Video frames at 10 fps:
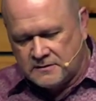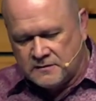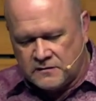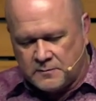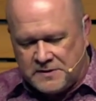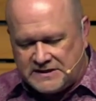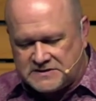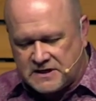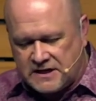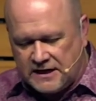The
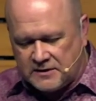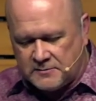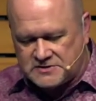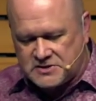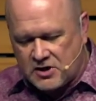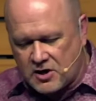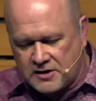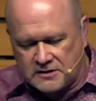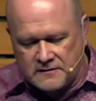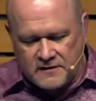beast kingdom is
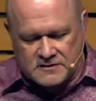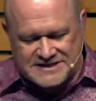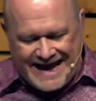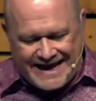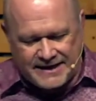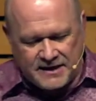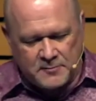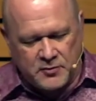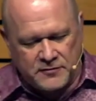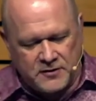darkened, and there is agony
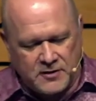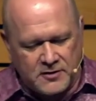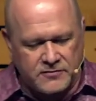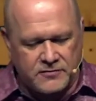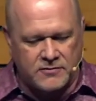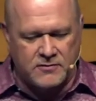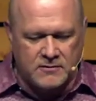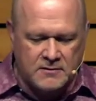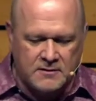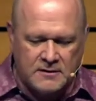upon the earth.
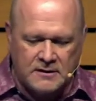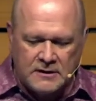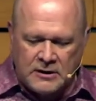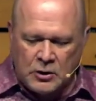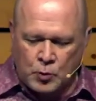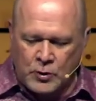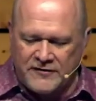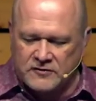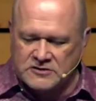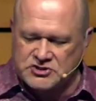
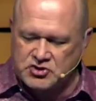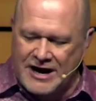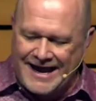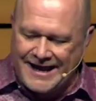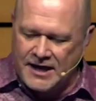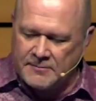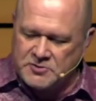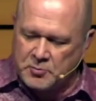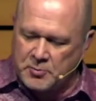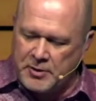Rivers dry up
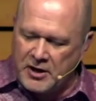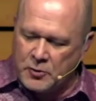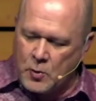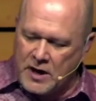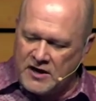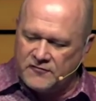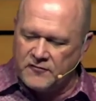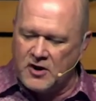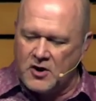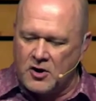to prepare the way for
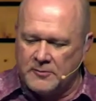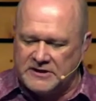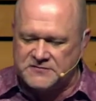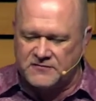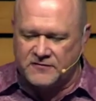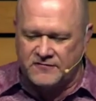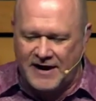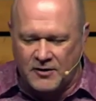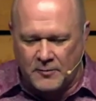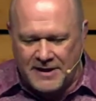the armies for the
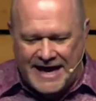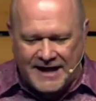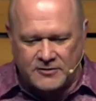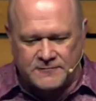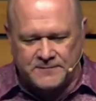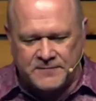final battle.